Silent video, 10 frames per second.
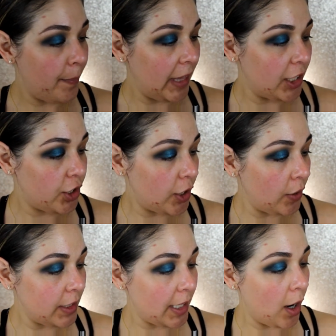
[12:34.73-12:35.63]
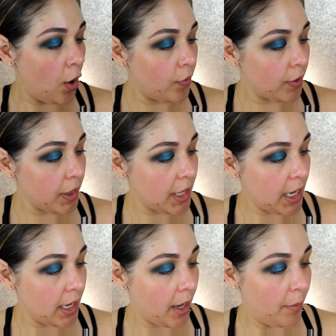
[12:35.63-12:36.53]
it shows that over
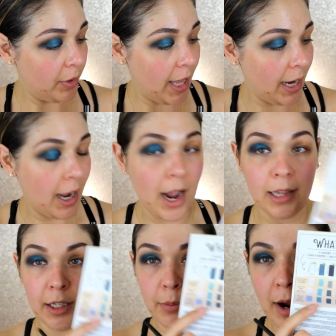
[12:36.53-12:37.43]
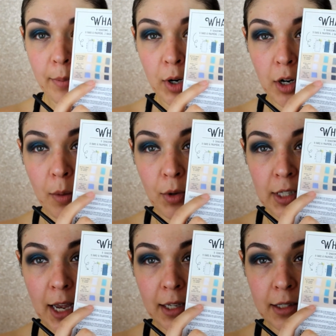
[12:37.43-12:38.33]
the black eyelid primer, it
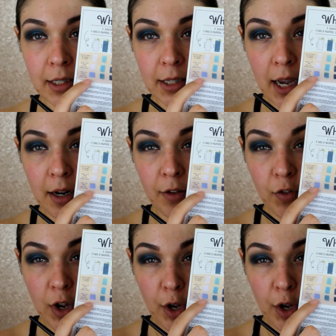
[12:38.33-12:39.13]
almost has this kind of